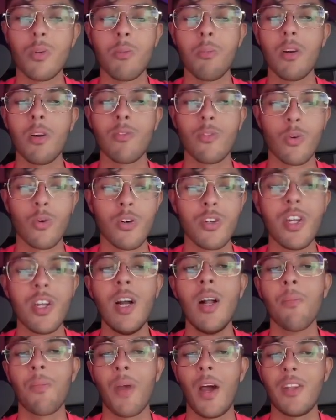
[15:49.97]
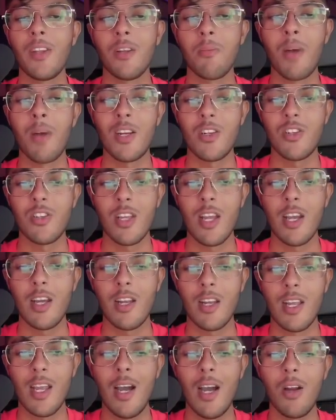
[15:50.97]
But of course, I did manage to get an
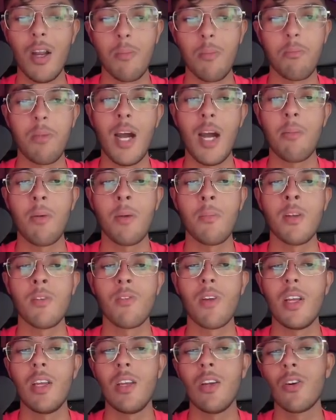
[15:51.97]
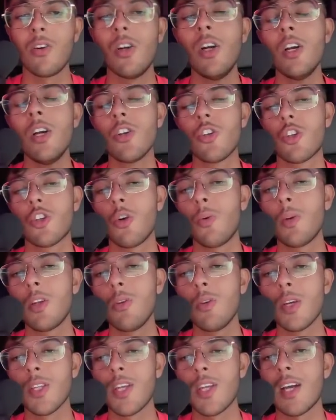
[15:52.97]
account, and bam, I'm in right here showing you
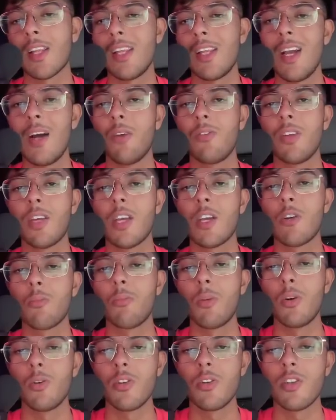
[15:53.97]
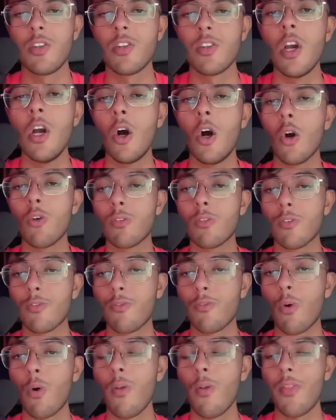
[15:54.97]
exactly how to get your bonuses, over
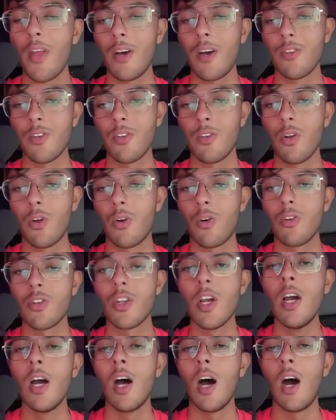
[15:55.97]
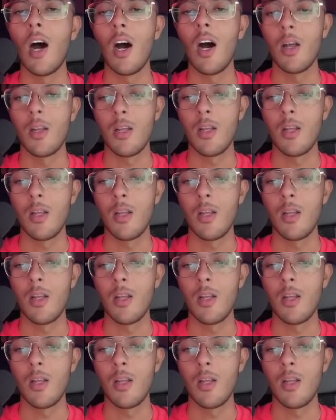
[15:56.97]
$4,000, and